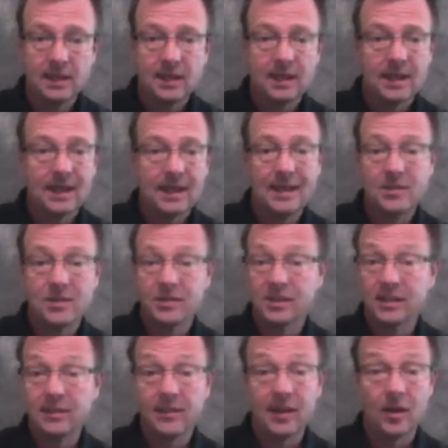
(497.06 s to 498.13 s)
I just
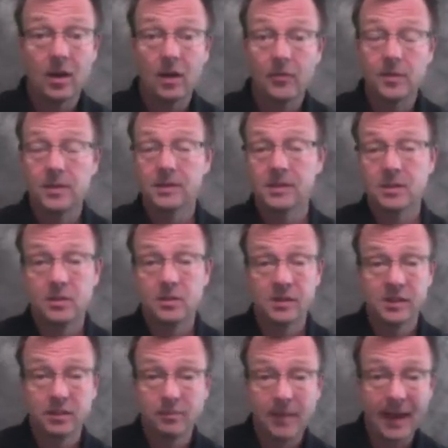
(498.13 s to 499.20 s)
leave that off because it uses
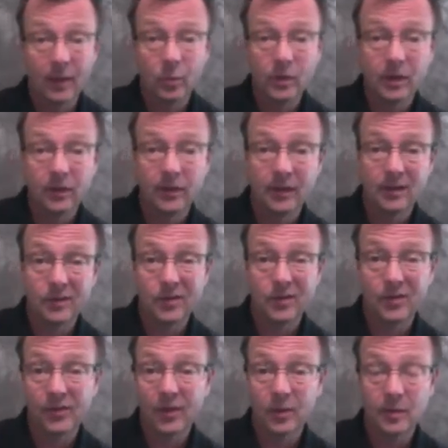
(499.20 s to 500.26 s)
up bandwidth and
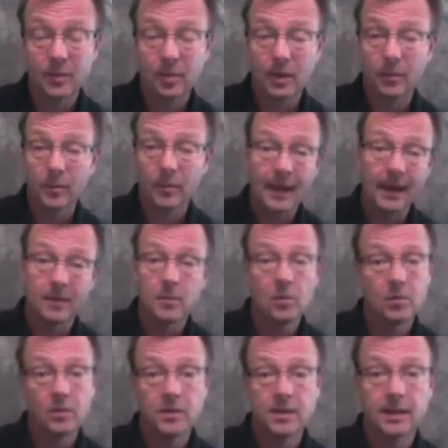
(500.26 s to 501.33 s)
turns out to be problematic most
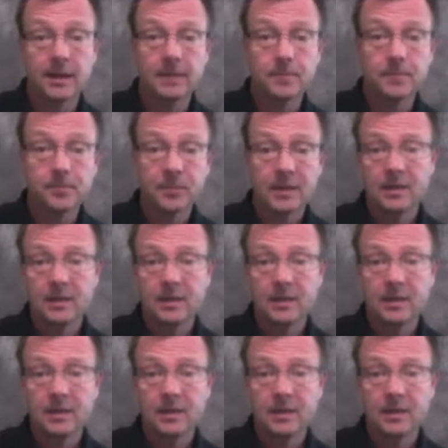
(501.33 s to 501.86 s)
of the time,